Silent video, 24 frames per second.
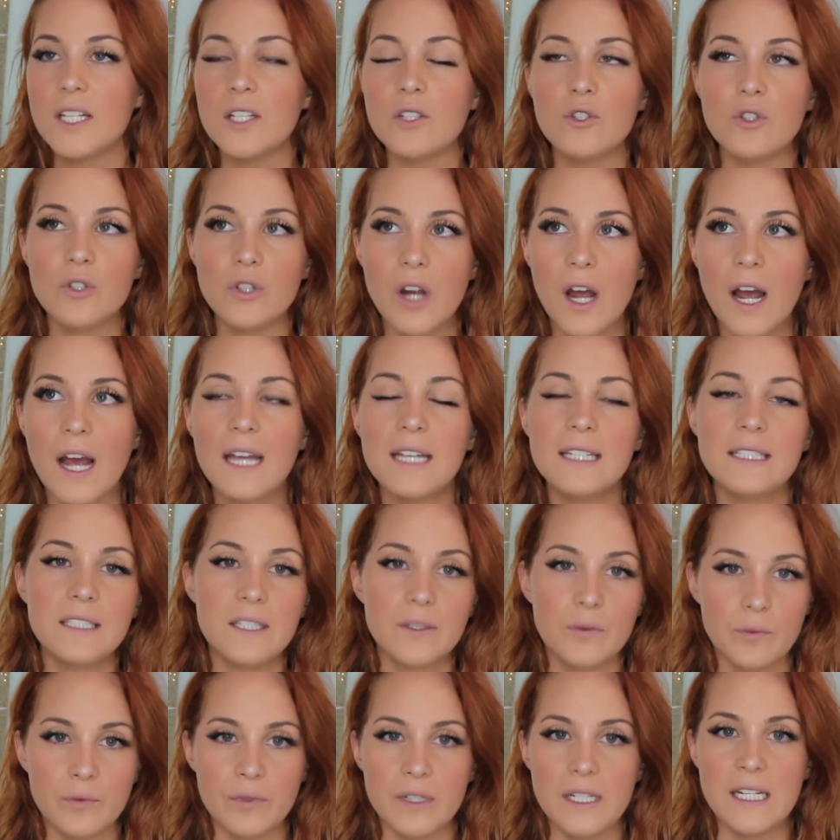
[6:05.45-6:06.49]
trying
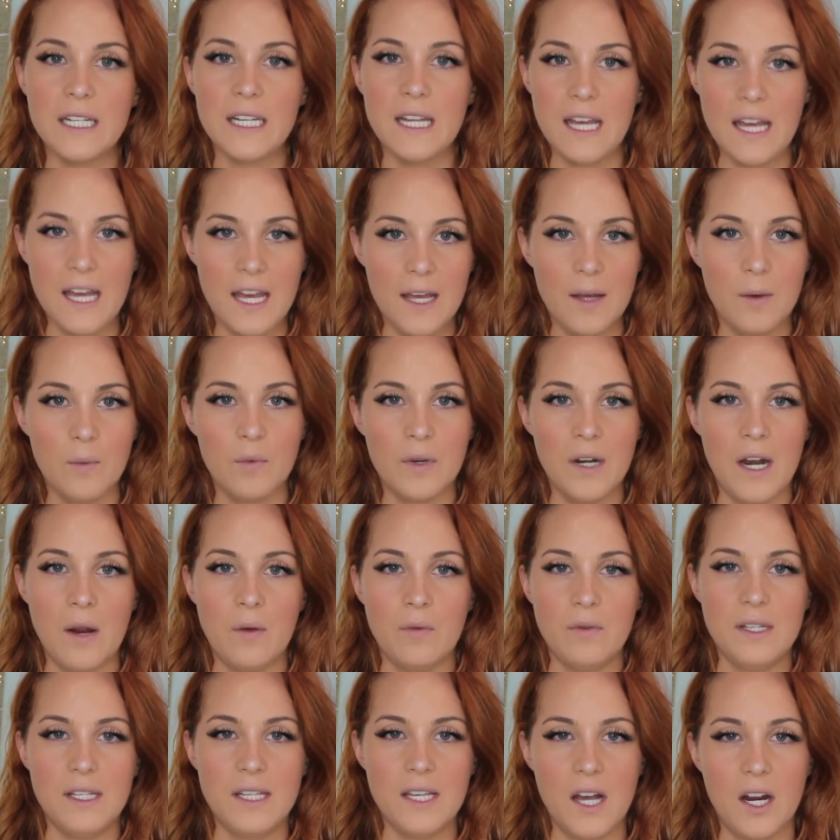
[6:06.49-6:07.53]
to read it when I
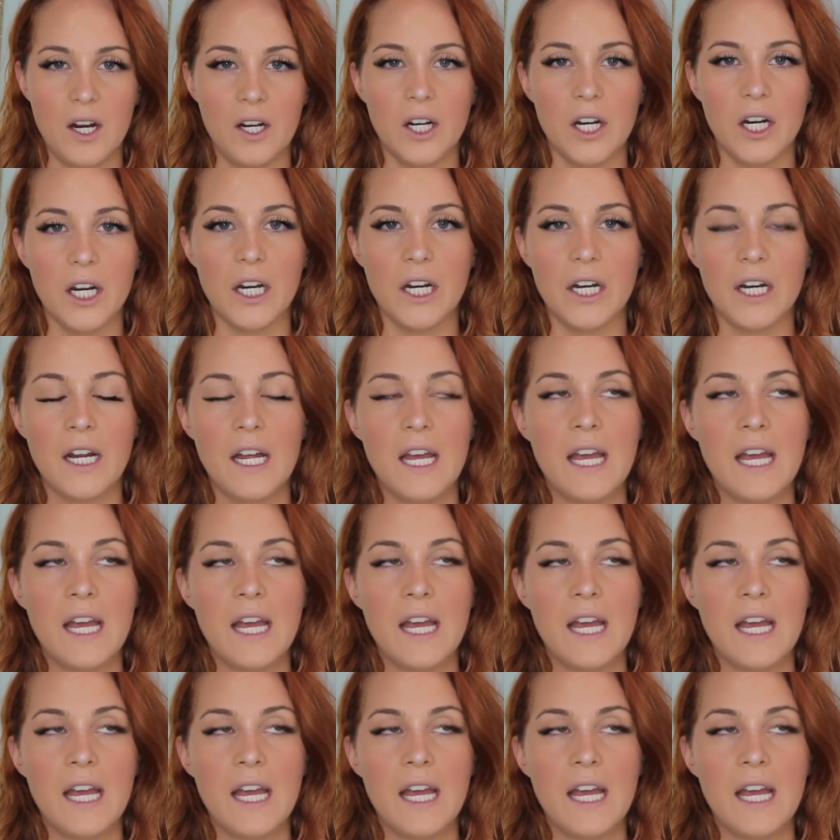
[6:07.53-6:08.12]
was younger